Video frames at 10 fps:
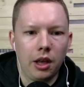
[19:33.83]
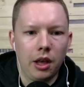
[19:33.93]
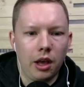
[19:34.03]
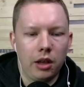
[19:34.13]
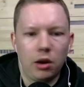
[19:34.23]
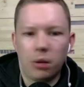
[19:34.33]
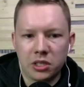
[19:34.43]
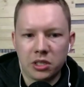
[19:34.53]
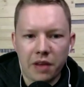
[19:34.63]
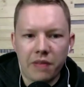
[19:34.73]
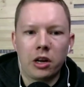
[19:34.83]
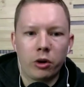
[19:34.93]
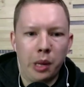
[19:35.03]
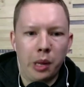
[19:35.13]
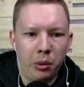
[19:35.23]
uh, you know almost 700
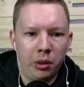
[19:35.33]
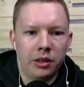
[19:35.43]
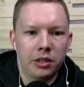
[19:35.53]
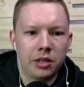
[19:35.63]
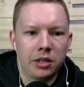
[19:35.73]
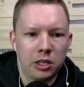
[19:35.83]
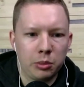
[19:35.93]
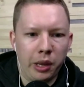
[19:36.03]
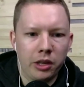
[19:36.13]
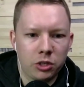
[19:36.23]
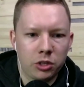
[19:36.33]
people that hit the sales page.